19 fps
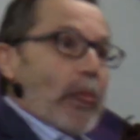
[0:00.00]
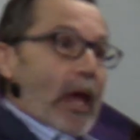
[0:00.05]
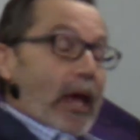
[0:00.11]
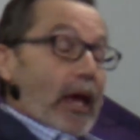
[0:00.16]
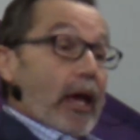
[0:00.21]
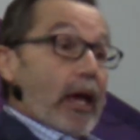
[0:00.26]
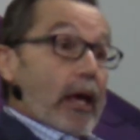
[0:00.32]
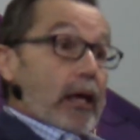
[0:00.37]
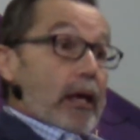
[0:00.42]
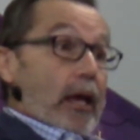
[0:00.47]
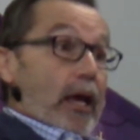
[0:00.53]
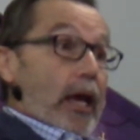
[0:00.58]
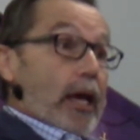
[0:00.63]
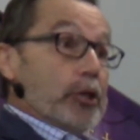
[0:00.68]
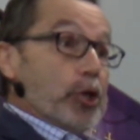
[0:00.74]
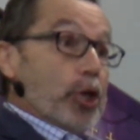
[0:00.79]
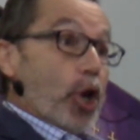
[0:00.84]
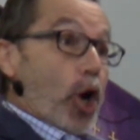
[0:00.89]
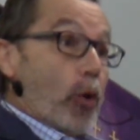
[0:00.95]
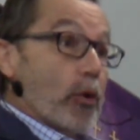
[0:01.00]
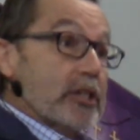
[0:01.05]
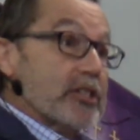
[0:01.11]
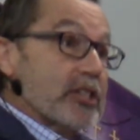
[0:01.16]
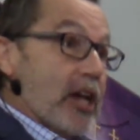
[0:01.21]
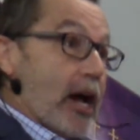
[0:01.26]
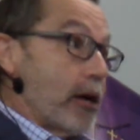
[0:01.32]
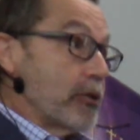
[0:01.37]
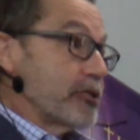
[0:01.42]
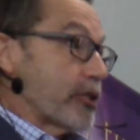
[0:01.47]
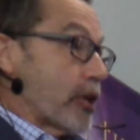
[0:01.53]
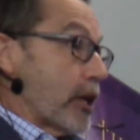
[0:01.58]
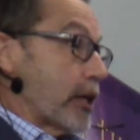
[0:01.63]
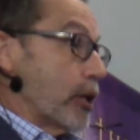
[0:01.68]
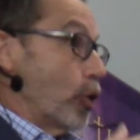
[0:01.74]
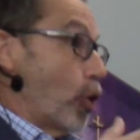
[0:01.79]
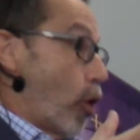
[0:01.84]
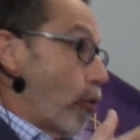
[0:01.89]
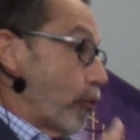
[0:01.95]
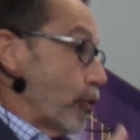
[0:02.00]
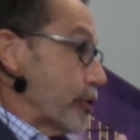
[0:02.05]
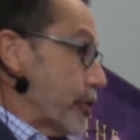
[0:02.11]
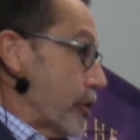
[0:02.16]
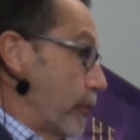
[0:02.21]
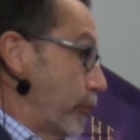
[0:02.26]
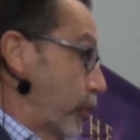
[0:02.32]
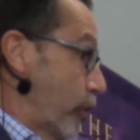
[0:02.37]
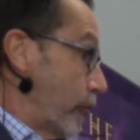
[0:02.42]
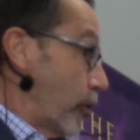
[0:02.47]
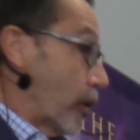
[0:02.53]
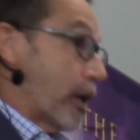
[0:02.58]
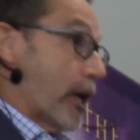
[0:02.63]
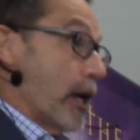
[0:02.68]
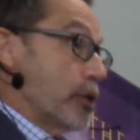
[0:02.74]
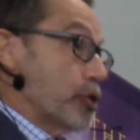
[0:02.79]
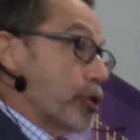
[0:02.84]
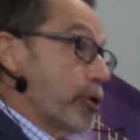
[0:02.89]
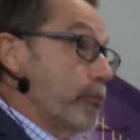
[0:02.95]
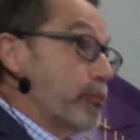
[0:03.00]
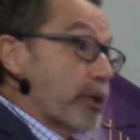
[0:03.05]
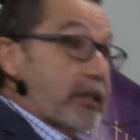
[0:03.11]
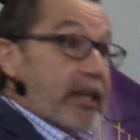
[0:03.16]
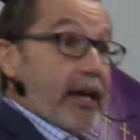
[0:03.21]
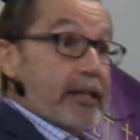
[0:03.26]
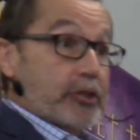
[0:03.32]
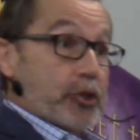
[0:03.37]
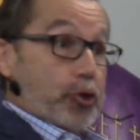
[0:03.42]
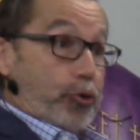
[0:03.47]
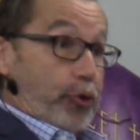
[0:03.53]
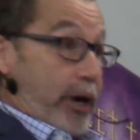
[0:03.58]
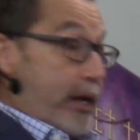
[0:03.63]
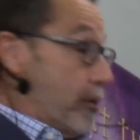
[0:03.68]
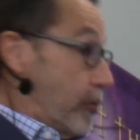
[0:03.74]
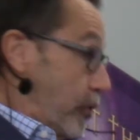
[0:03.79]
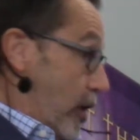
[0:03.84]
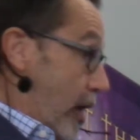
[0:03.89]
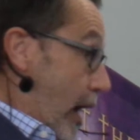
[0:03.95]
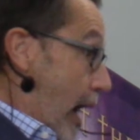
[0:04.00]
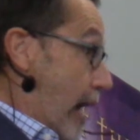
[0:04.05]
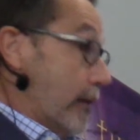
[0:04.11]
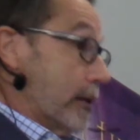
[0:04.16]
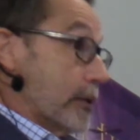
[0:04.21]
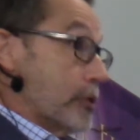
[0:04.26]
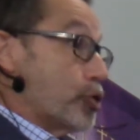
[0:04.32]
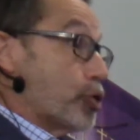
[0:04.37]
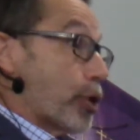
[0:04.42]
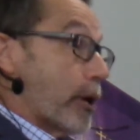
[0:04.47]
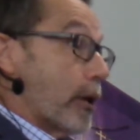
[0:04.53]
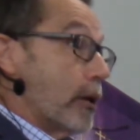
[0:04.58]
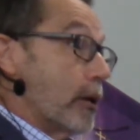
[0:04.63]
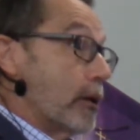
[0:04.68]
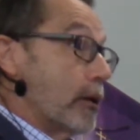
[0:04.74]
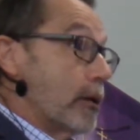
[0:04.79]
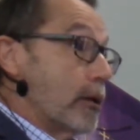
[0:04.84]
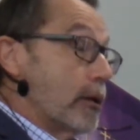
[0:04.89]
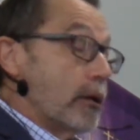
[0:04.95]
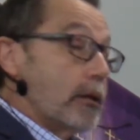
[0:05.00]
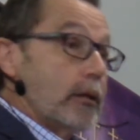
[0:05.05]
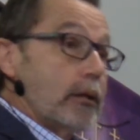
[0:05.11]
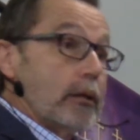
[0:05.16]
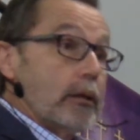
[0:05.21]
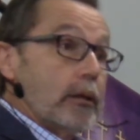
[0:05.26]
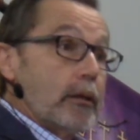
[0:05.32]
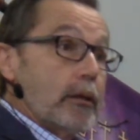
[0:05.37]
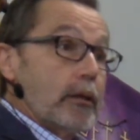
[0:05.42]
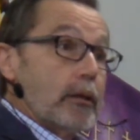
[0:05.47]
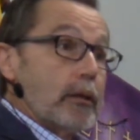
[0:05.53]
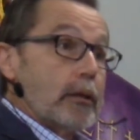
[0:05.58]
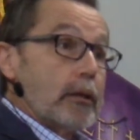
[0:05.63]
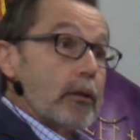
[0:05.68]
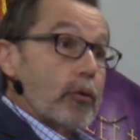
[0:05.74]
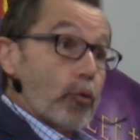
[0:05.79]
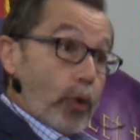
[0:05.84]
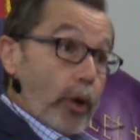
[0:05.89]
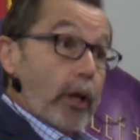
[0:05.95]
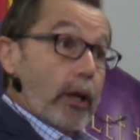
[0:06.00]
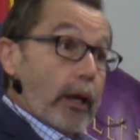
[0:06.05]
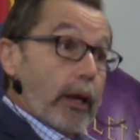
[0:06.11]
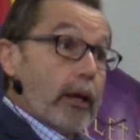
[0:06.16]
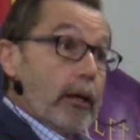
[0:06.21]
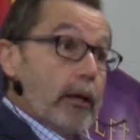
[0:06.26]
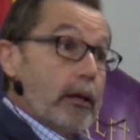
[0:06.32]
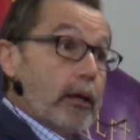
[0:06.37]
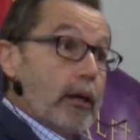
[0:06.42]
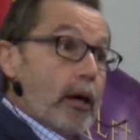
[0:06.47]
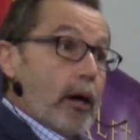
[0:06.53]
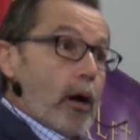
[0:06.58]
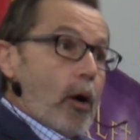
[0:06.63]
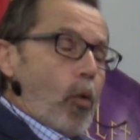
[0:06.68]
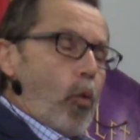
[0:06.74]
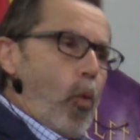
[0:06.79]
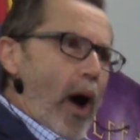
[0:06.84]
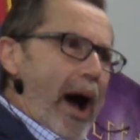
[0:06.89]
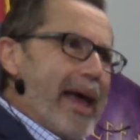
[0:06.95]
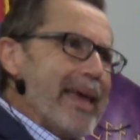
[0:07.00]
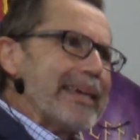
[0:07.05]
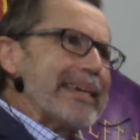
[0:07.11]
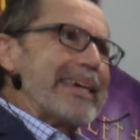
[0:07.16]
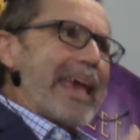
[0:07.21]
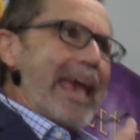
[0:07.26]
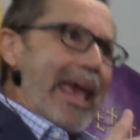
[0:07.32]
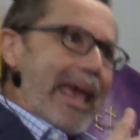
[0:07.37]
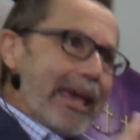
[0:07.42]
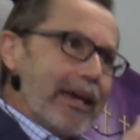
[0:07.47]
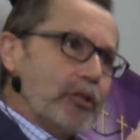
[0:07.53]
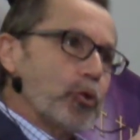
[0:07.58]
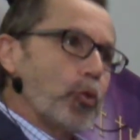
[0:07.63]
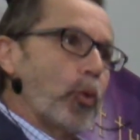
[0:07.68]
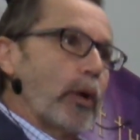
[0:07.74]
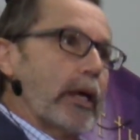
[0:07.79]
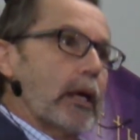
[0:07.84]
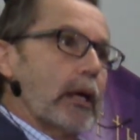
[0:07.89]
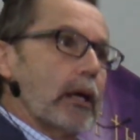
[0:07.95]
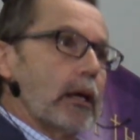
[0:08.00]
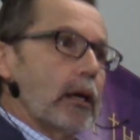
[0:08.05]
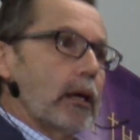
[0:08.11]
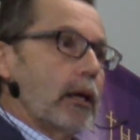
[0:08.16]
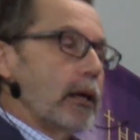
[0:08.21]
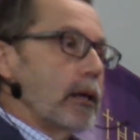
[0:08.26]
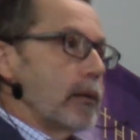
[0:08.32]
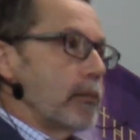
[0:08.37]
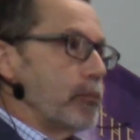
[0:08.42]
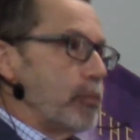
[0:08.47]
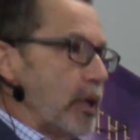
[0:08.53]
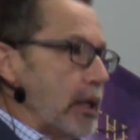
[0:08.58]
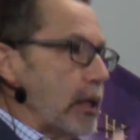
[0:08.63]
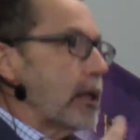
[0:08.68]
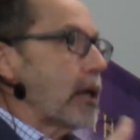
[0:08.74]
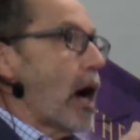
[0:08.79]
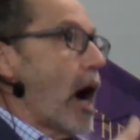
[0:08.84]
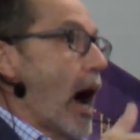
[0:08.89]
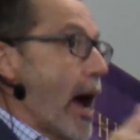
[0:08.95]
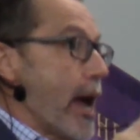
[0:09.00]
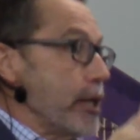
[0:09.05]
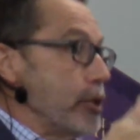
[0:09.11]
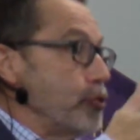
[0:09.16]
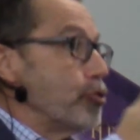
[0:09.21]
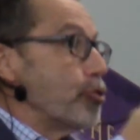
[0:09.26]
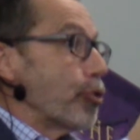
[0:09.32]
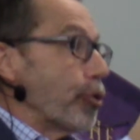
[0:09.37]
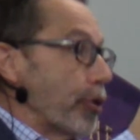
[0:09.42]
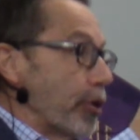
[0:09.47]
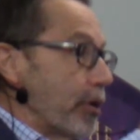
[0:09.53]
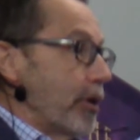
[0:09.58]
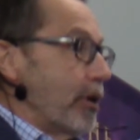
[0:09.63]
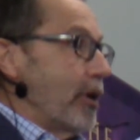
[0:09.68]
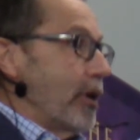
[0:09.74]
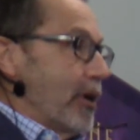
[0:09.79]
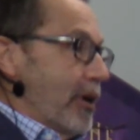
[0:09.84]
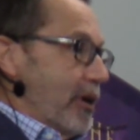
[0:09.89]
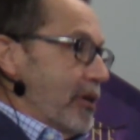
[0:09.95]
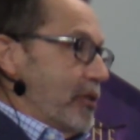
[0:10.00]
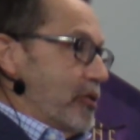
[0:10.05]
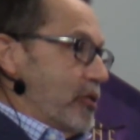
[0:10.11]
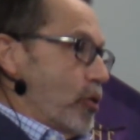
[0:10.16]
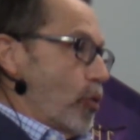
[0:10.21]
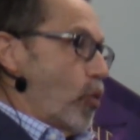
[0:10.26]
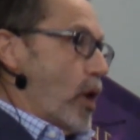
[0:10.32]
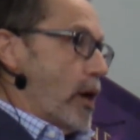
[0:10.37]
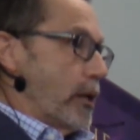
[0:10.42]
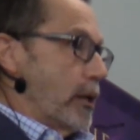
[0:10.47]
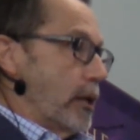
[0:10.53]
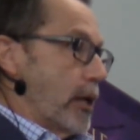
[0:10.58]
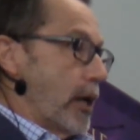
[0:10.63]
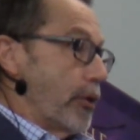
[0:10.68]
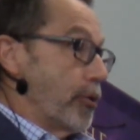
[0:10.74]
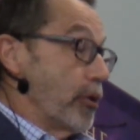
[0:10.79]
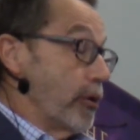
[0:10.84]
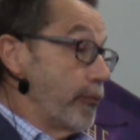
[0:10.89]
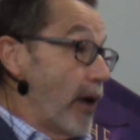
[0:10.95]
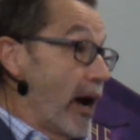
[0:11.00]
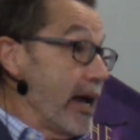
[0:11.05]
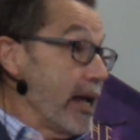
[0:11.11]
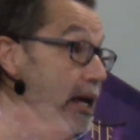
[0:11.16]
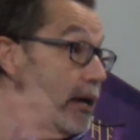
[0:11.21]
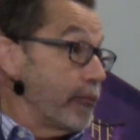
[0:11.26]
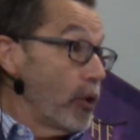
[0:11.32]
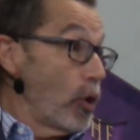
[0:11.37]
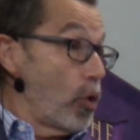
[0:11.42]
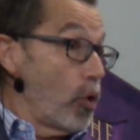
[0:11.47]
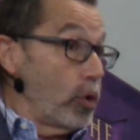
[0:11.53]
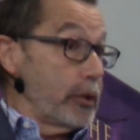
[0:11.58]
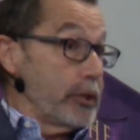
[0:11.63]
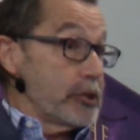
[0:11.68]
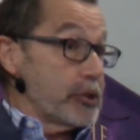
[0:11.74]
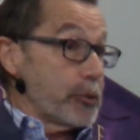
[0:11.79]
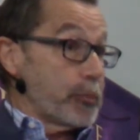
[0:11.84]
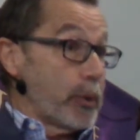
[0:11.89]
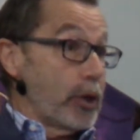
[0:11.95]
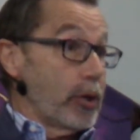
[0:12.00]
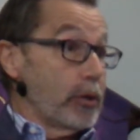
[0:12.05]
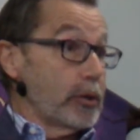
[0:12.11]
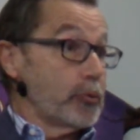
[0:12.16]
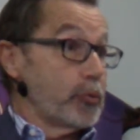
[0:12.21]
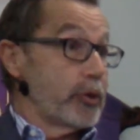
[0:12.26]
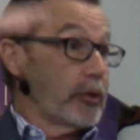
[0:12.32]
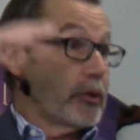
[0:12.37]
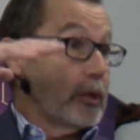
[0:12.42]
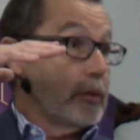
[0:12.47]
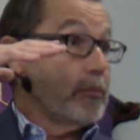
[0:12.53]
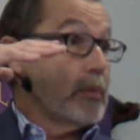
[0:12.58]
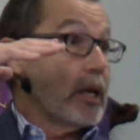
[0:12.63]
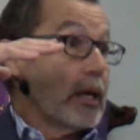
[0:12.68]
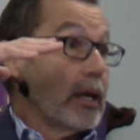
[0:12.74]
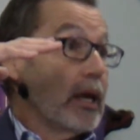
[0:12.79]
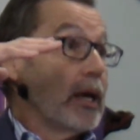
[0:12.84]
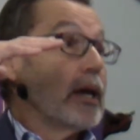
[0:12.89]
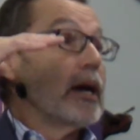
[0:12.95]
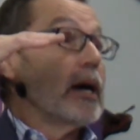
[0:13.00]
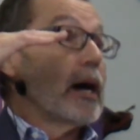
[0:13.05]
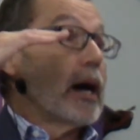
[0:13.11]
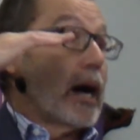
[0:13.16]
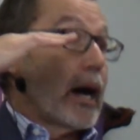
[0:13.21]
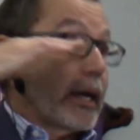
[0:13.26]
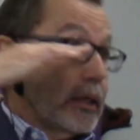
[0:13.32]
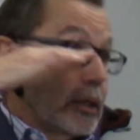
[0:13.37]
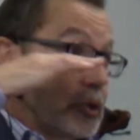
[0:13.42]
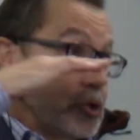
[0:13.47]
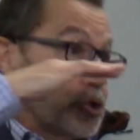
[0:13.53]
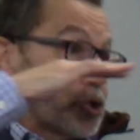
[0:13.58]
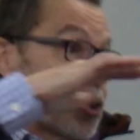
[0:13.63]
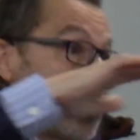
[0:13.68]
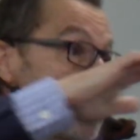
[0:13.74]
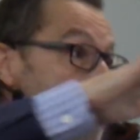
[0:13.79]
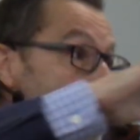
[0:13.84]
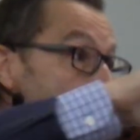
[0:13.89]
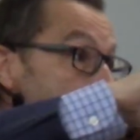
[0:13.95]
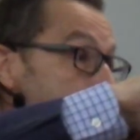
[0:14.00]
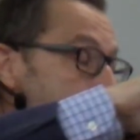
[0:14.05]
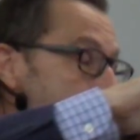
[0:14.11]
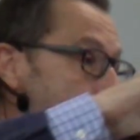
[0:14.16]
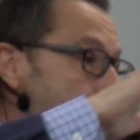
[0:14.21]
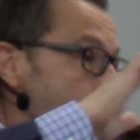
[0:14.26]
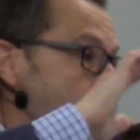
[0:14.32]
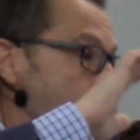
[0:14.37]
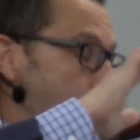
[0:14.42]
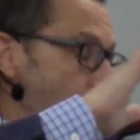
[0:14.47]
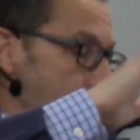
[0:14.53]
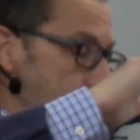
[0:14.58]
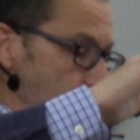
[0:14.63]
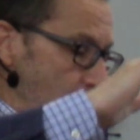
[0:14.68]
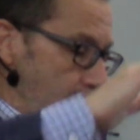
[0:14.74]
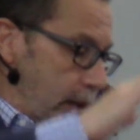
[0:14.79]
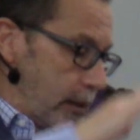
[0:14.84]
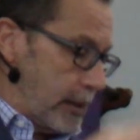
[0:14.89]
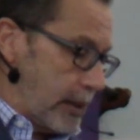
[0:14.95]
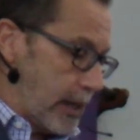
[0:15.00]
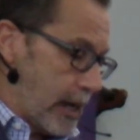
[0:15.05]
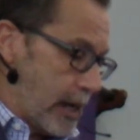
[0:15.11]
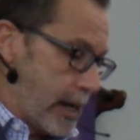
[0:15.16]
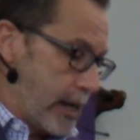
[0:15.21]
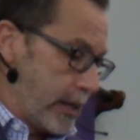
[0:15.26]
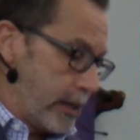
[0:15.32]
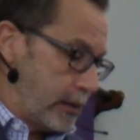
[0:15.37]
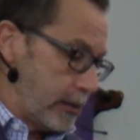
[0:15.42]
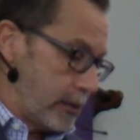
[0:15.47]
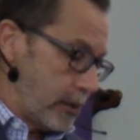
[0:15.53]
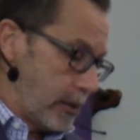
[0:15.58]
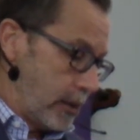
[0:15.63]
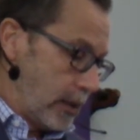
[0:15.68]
And, and, you know, it sounds like an oversimplification, but that's great theology. Really. Why can't we be kinder to one another? If I have the Holy Spirit within me, I can show love to you by being kind